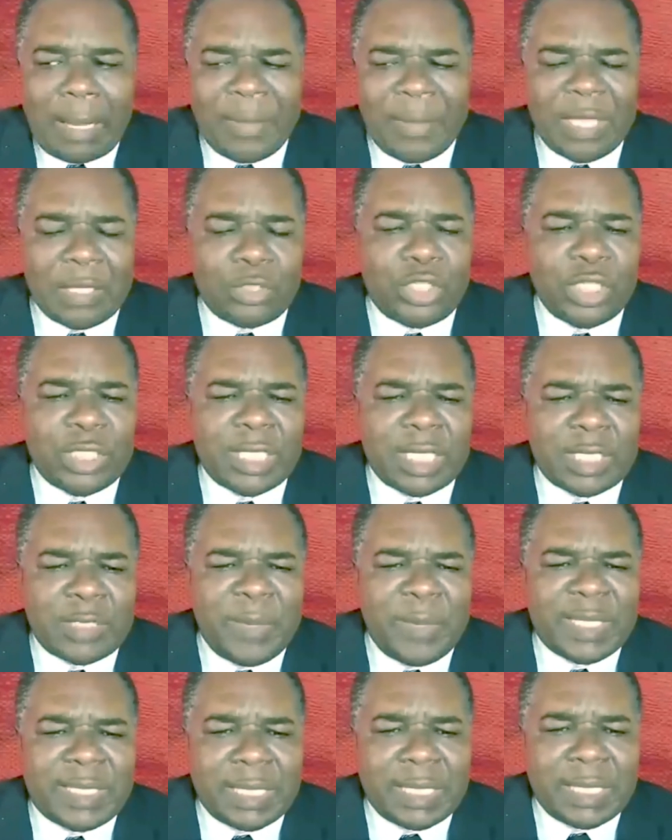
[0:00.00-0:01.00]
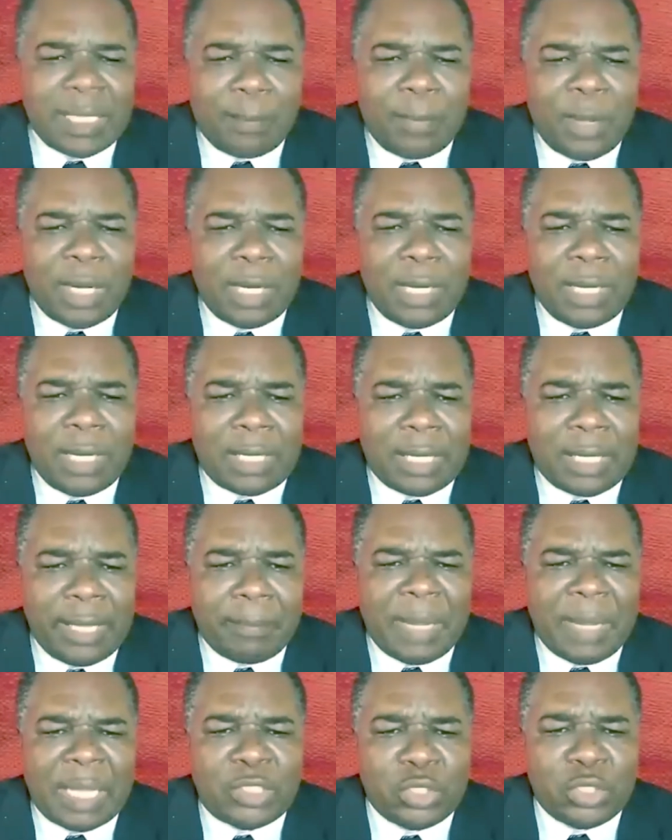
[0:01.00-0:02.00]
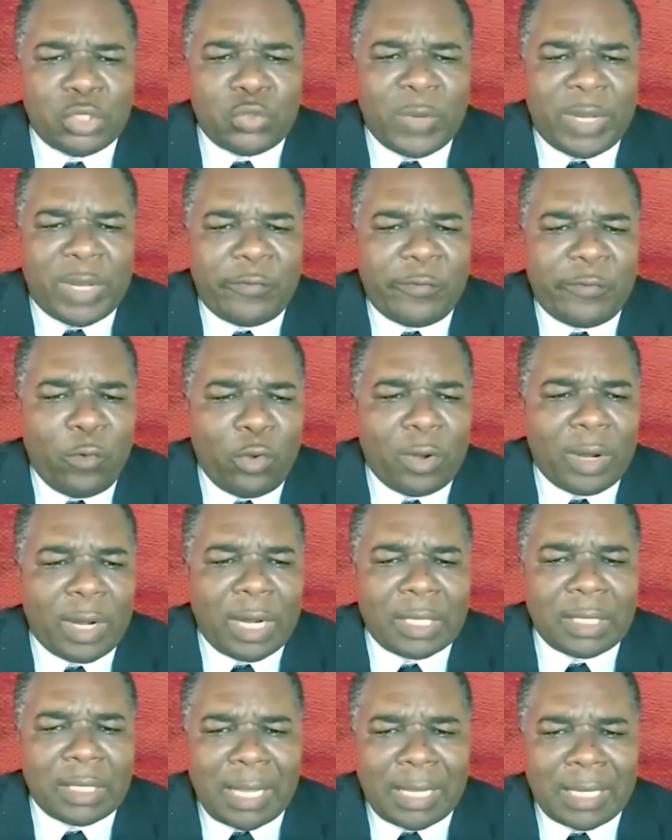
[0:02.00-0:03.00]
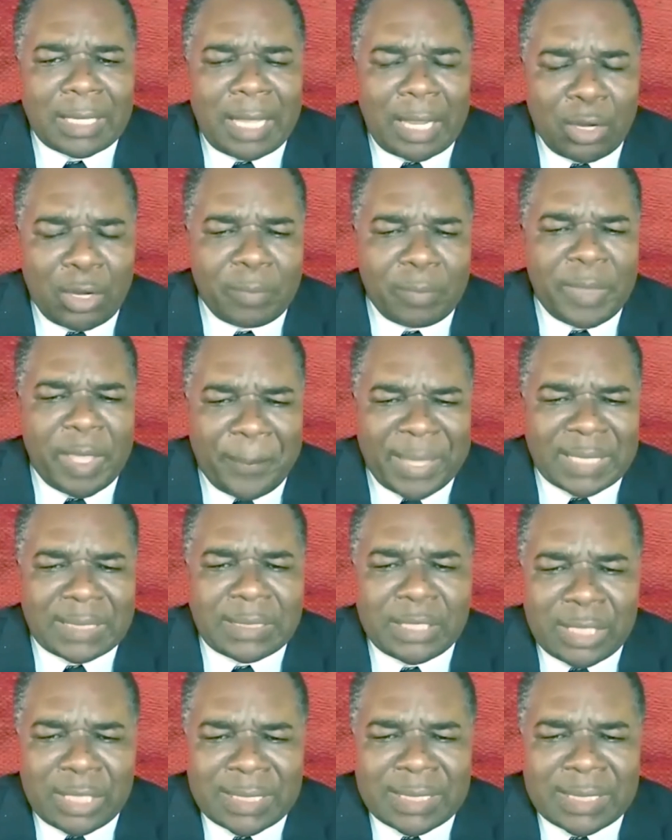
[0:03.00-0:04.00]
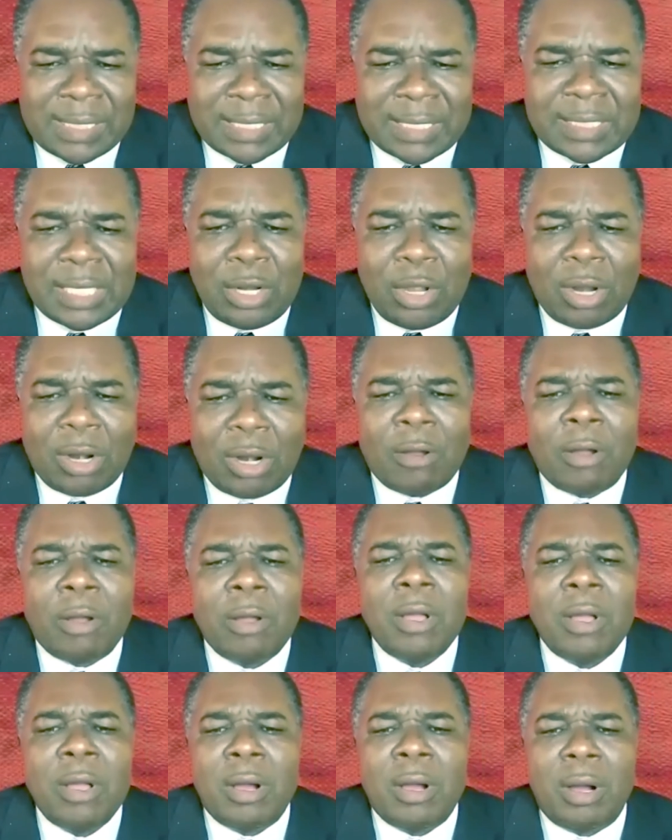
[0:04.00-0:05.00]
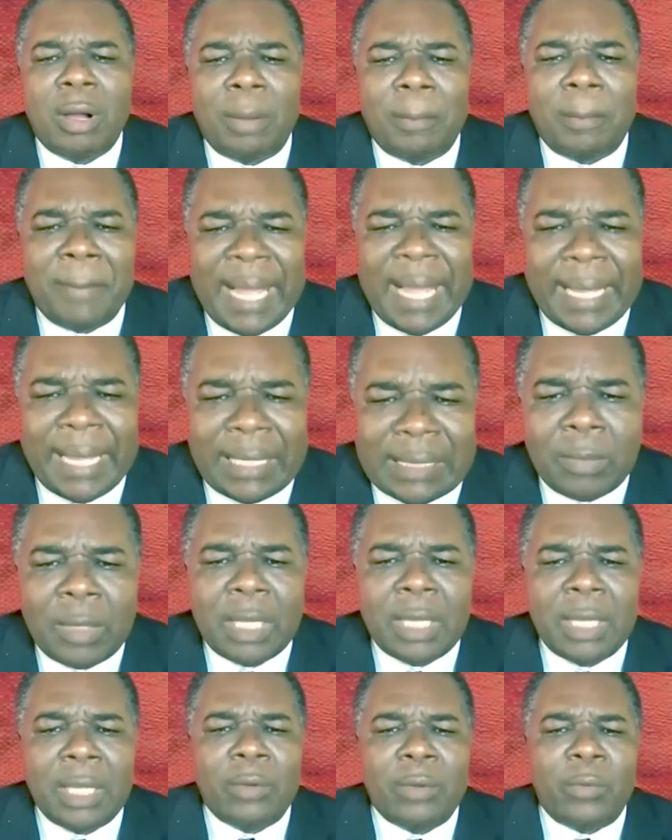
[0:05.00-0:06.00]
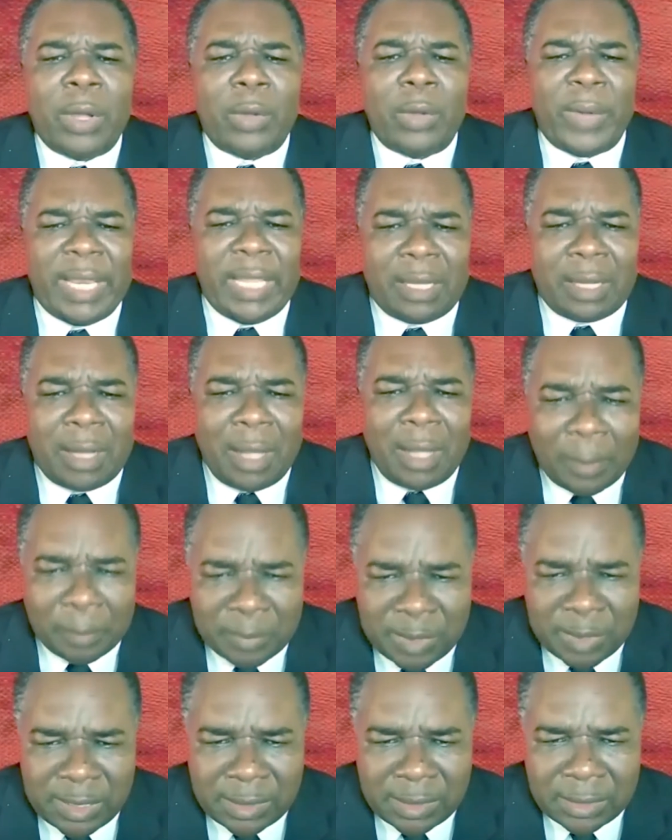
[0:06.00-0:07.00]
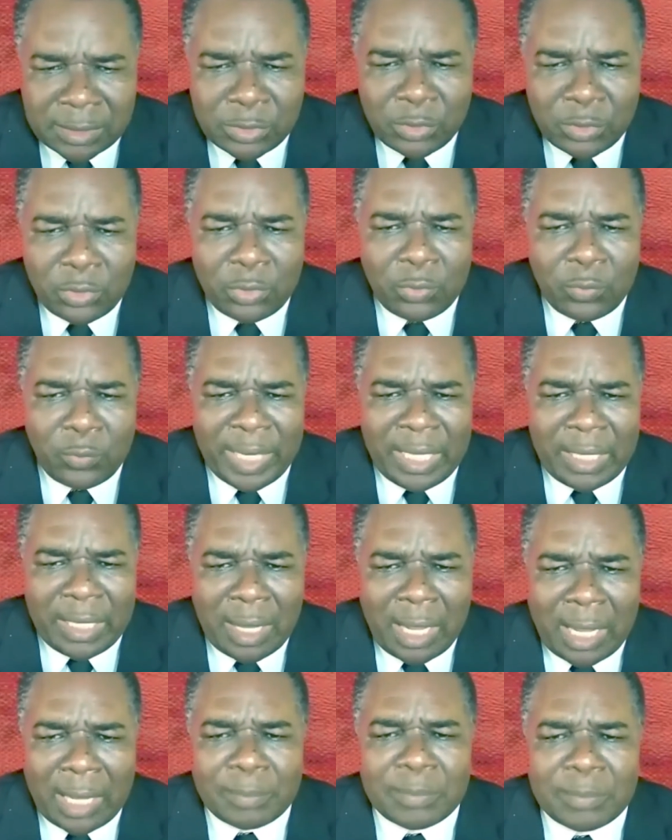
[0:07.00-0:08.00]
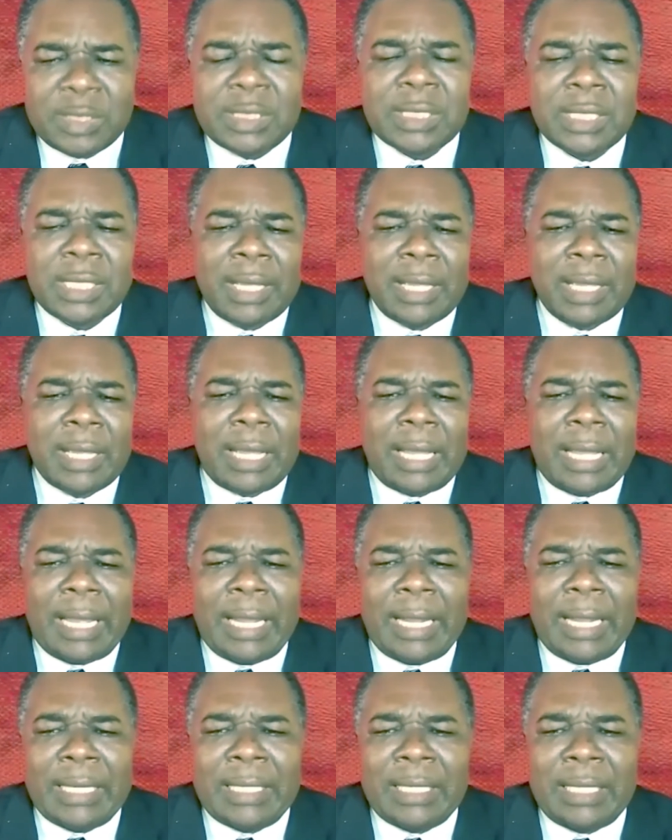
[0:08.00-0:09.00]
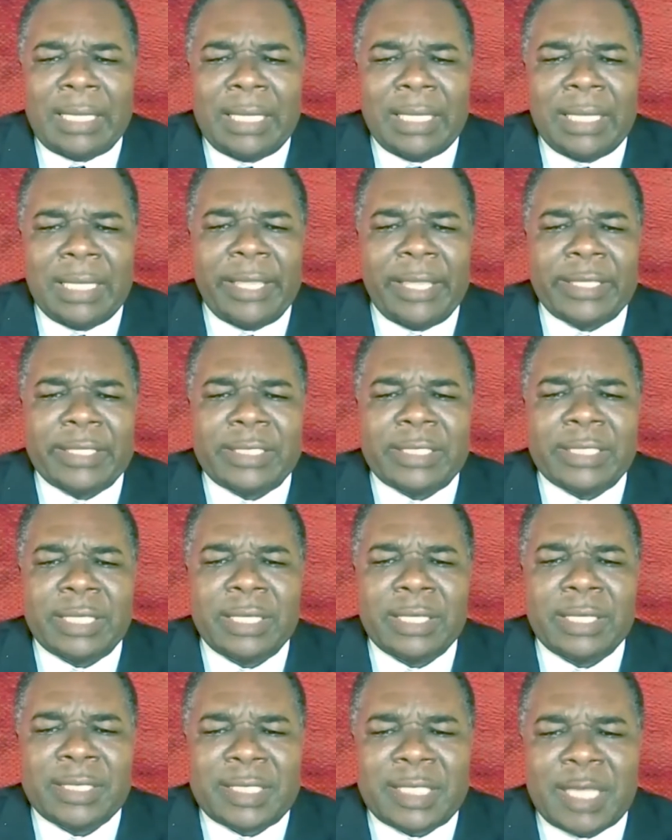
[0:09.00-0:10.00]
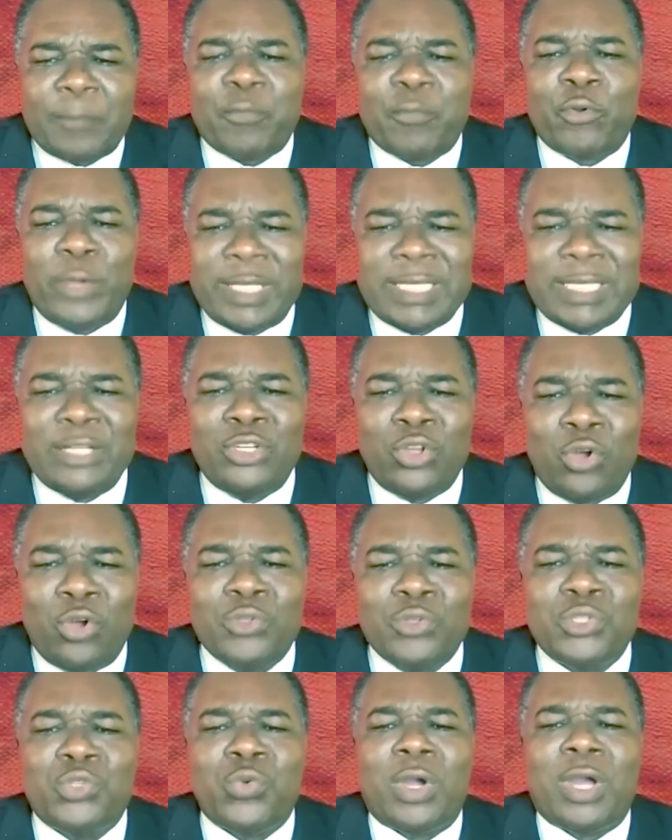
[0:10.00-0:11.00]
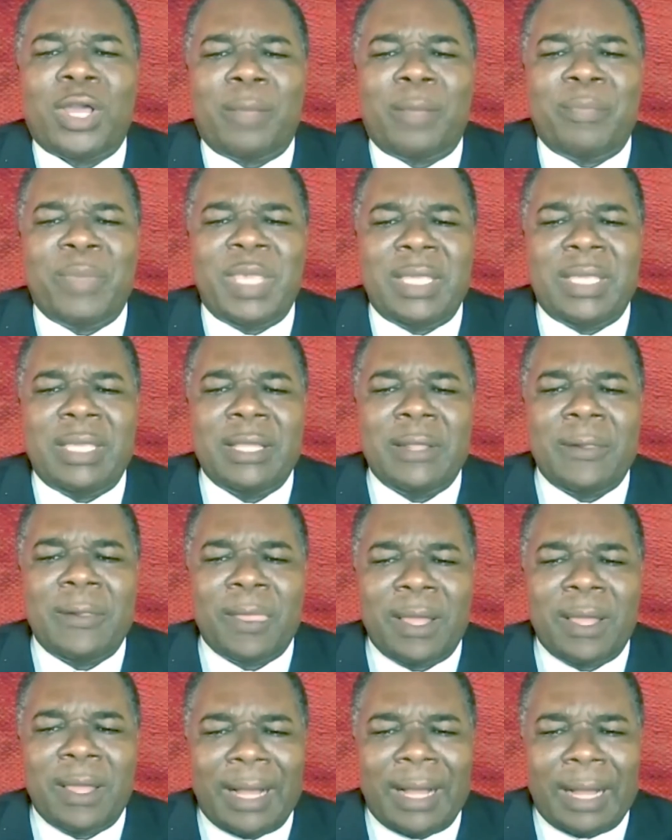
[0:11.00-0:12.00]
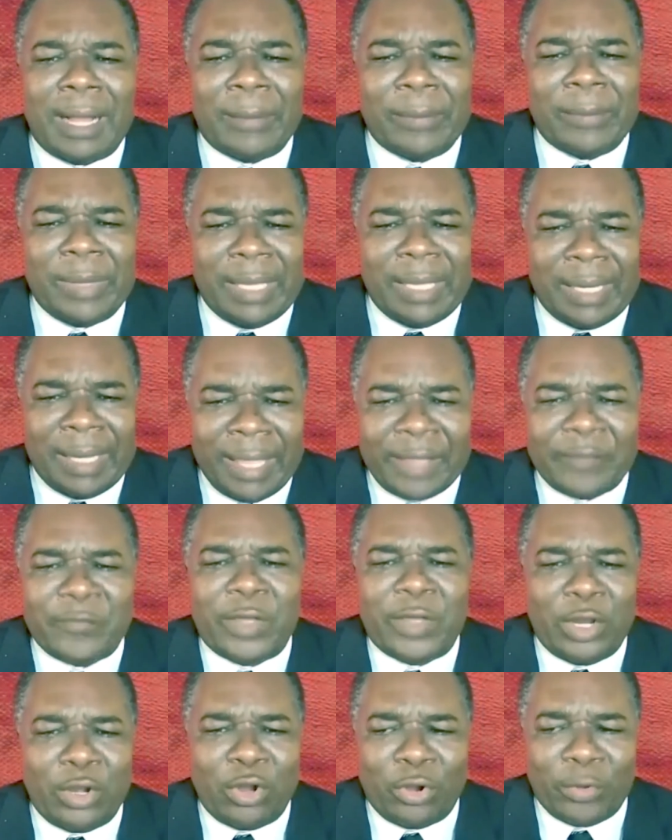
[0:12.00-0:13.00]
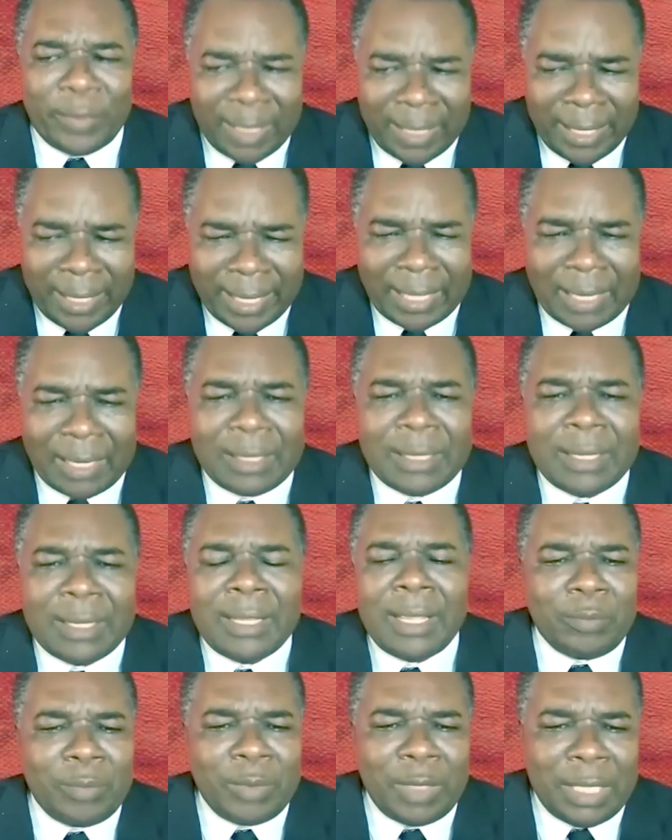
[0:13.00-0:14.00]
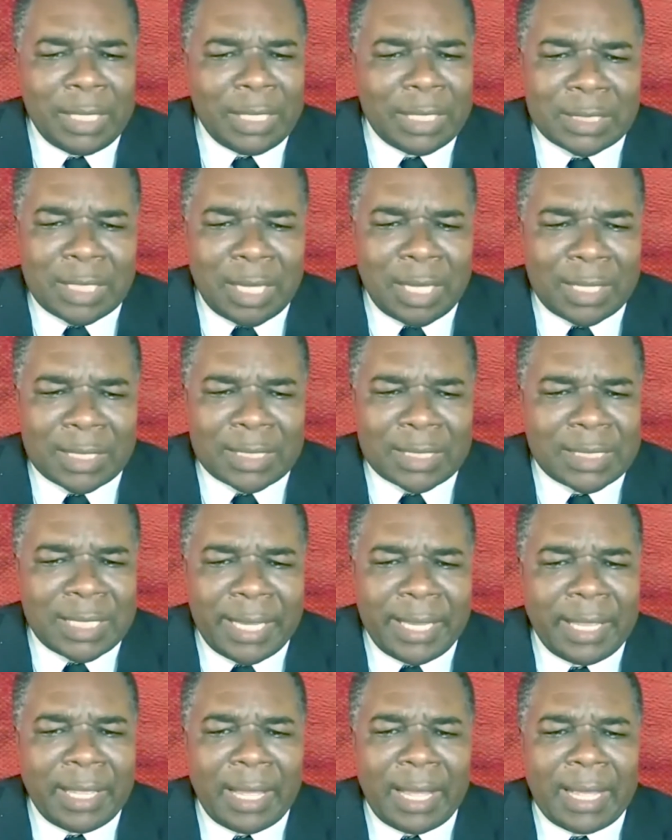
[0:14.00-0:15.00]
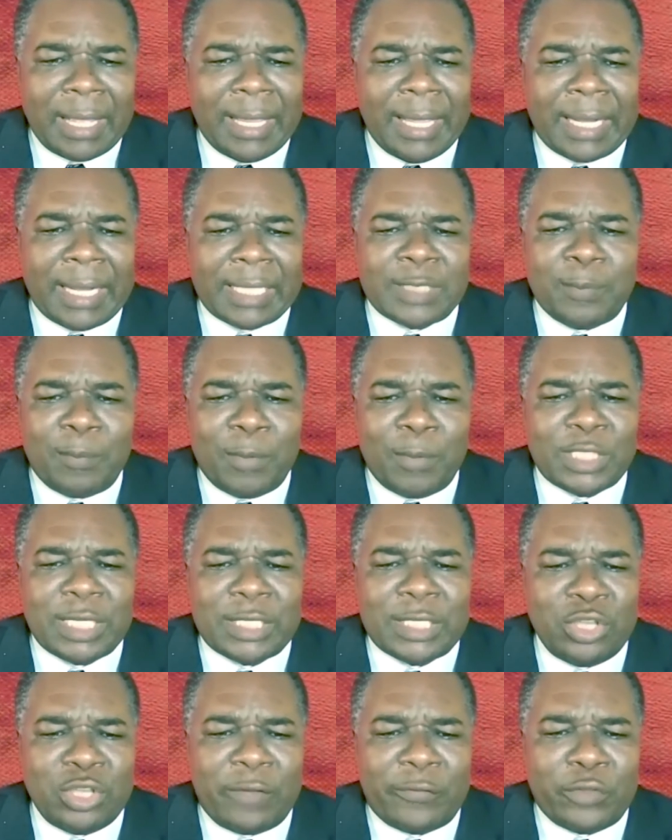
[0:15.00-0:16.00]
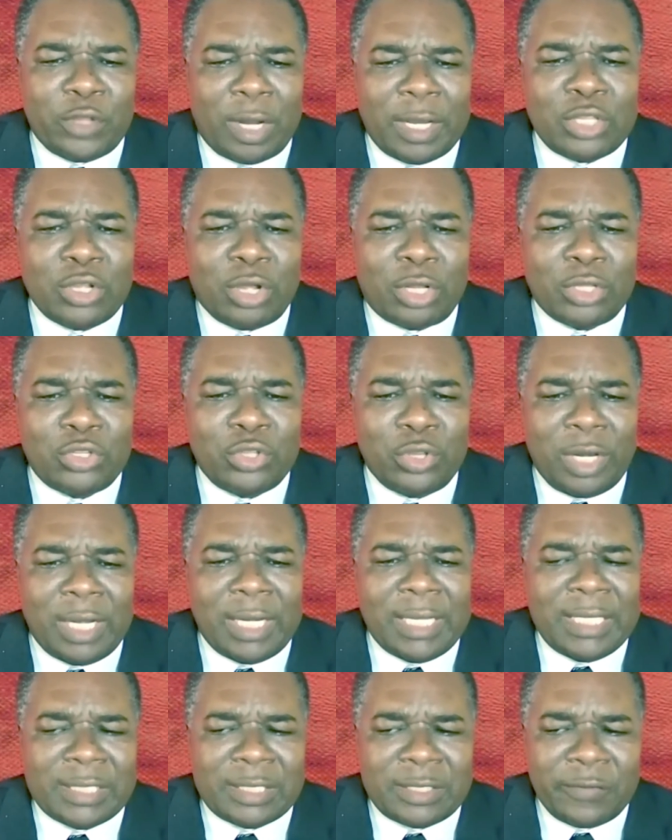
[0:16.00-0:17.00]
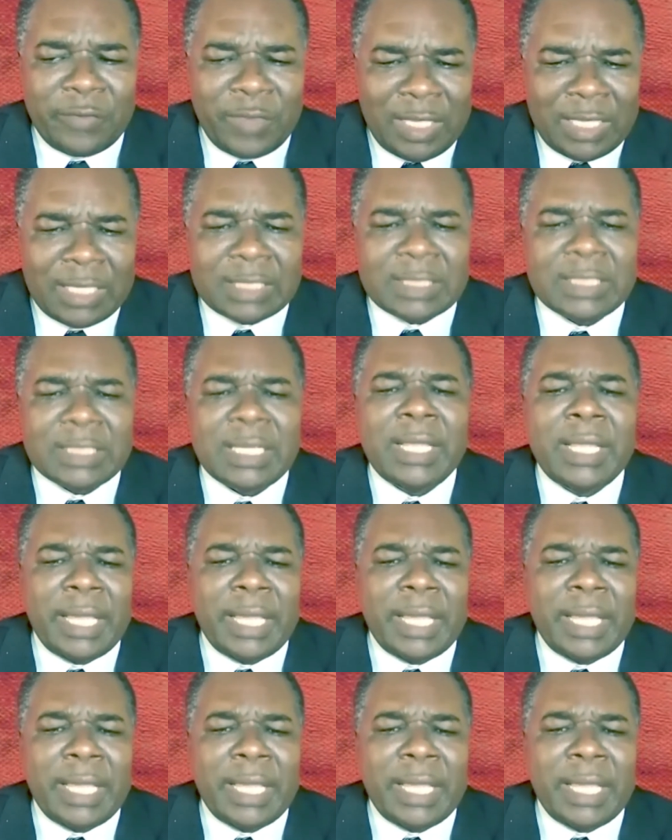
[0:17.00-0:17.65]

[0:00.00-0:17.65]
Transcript: Jesus makes it abundantly clear, Matthew twenty-four, that, that ought to be a passage that sticks in all our, our minds. When it comes, when it comes, and he is separating those who are going to be um, in heaven or in hell, he is going to say, in as much as you have done it unto the least of these.